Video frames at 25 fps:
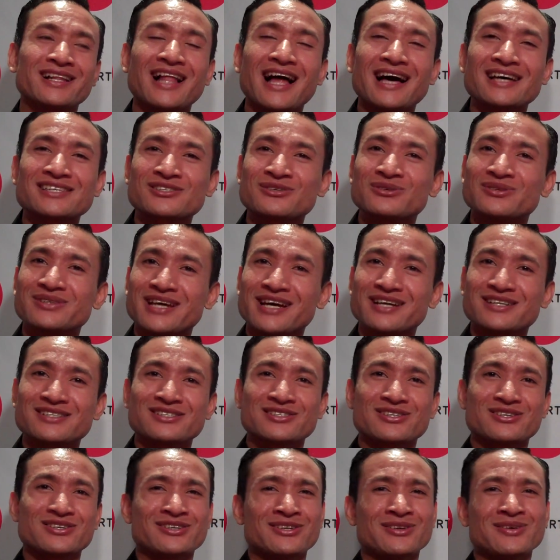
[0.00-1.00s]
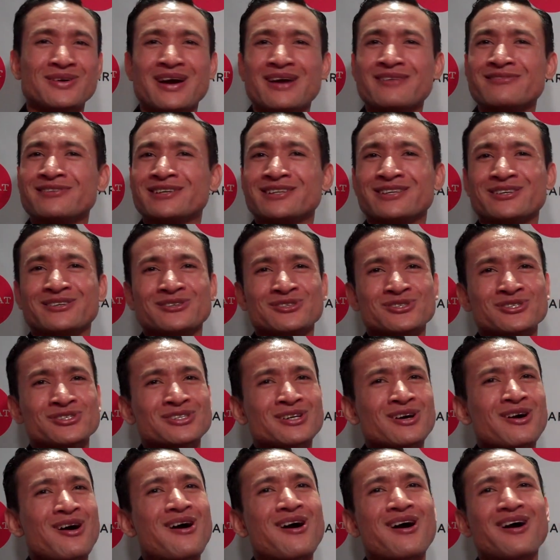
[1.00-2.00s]
a classical dancer, every little
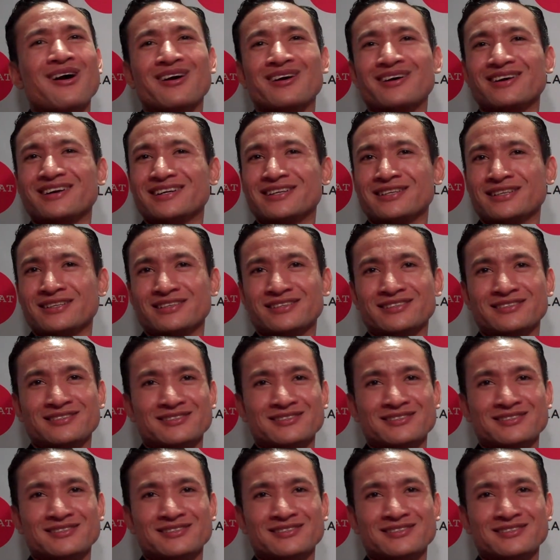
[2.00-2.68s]
scar,